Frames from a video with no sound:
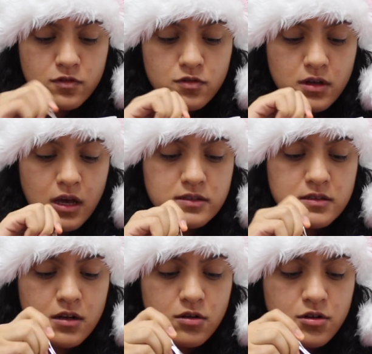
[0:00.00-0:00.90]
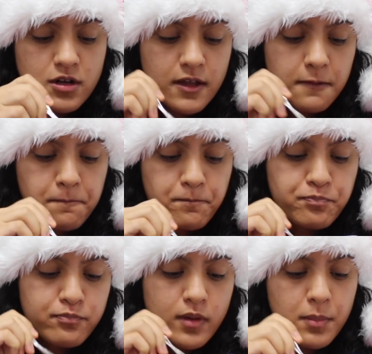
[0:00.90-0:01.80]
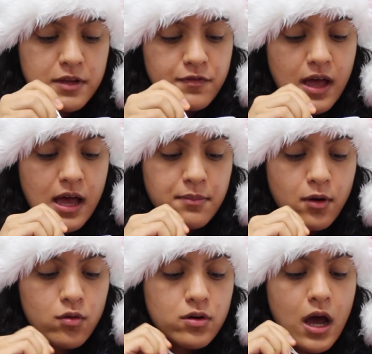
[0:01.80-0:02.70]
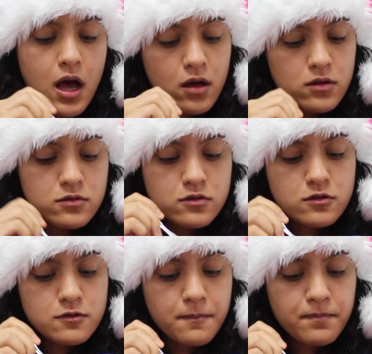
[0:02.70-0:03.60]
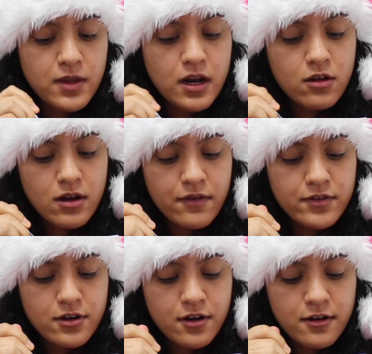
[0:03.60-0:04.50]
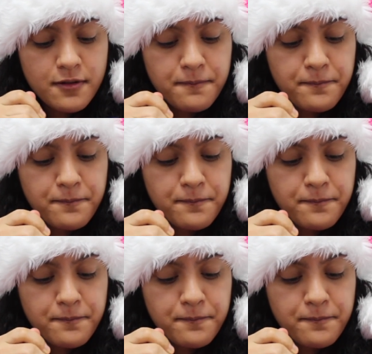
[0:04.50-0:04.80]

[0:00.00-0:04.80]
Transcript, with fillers: So I still couldn't. But if I had my own house, then I could have a dog.